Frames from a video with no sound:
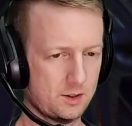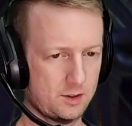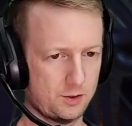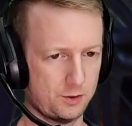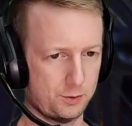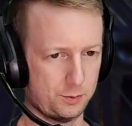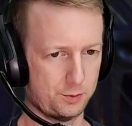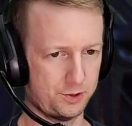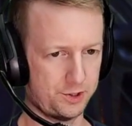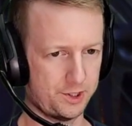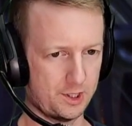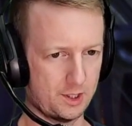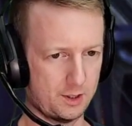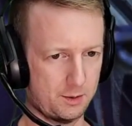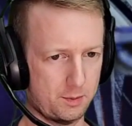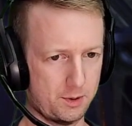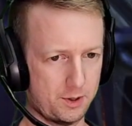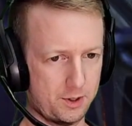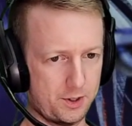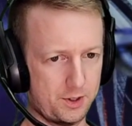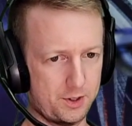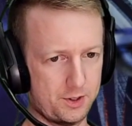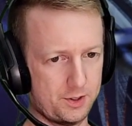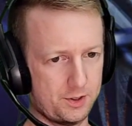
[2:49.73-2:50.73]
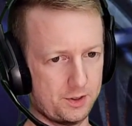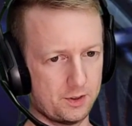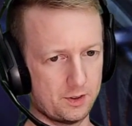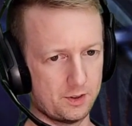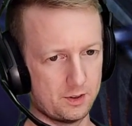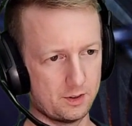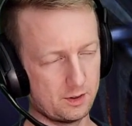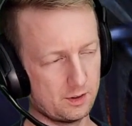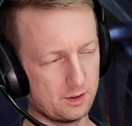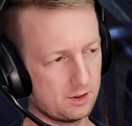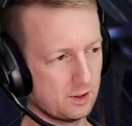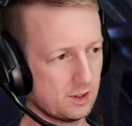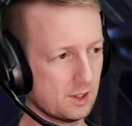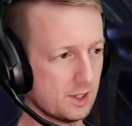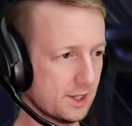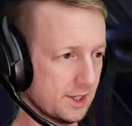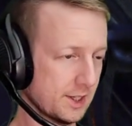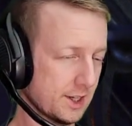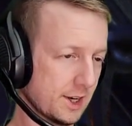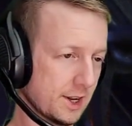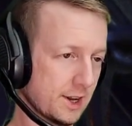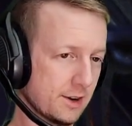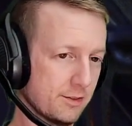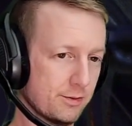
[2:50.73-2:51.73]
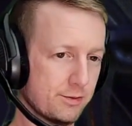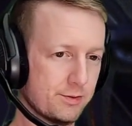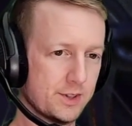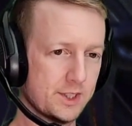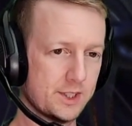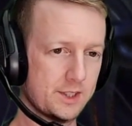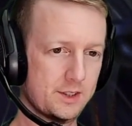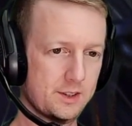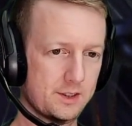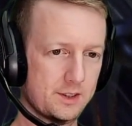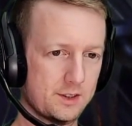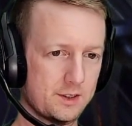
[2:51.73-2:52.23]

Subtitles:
Switch our opponent. Good luck and have fun.